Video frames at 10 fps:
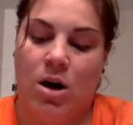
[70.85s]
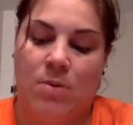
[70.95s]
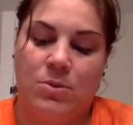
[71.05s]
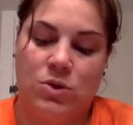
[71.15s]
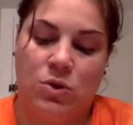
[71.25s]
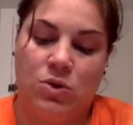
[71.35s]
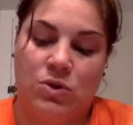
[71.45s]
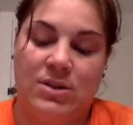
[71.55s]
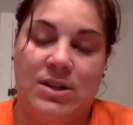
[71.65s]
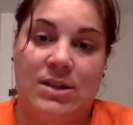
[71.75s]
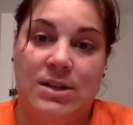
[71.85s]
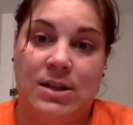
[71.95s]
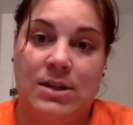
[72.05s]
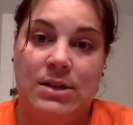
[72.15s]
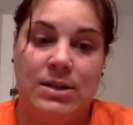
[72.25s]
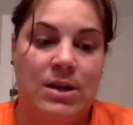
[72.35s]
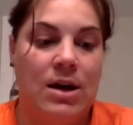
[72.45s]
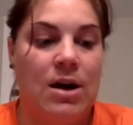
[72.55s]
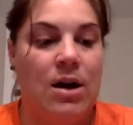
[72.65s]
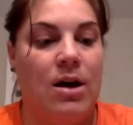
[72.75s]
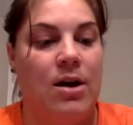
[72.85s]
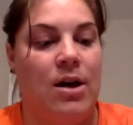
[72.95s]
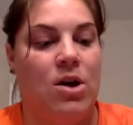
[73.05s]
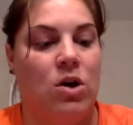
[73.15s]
social distance. It